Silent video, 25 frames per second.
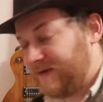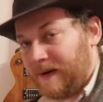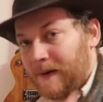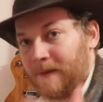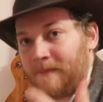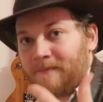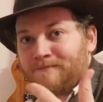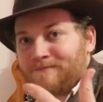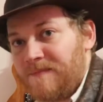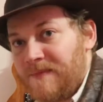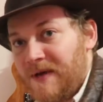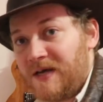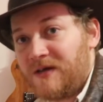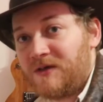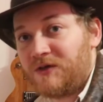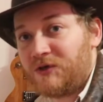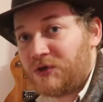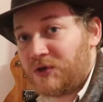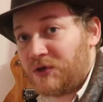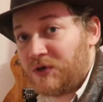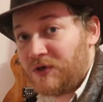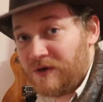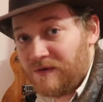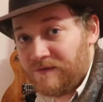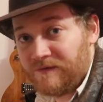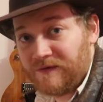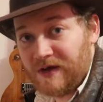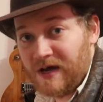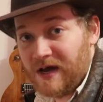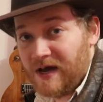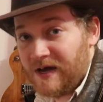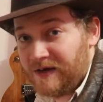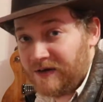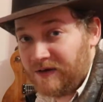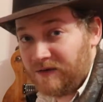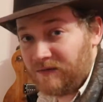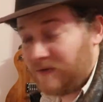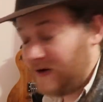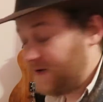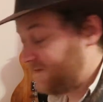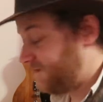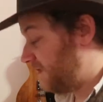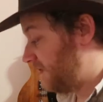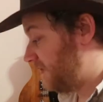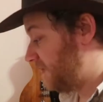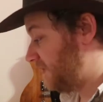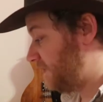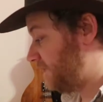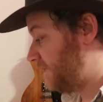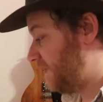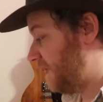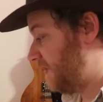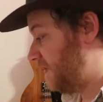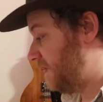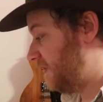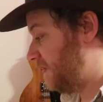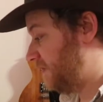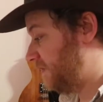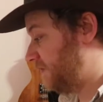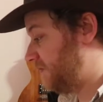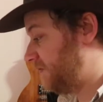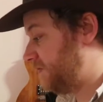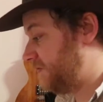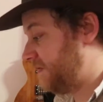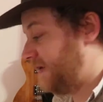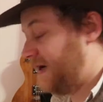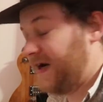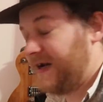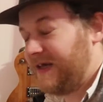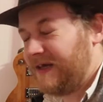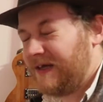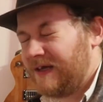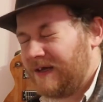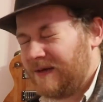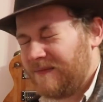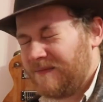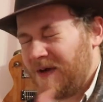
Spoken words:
and make sure you've got your reference photos ready. You